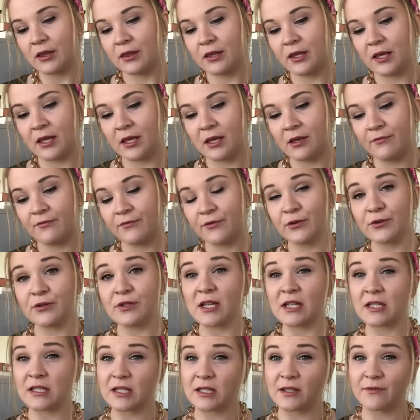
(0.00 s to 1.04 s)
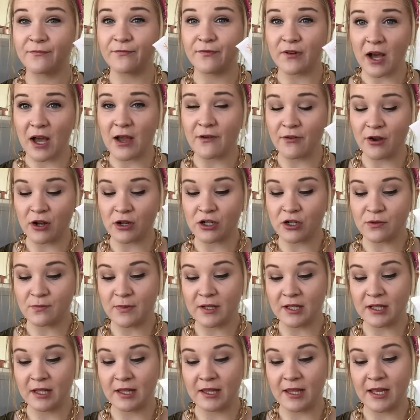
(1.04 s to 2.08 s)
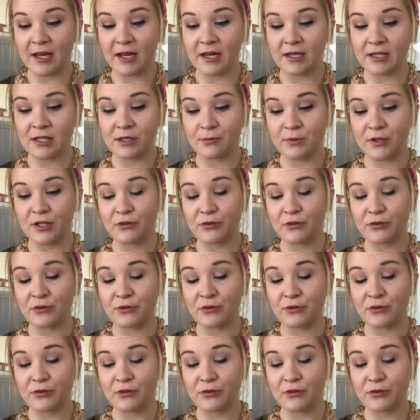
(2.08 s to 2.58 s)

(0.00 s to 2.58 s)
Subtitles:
The full size is 500 milliliters,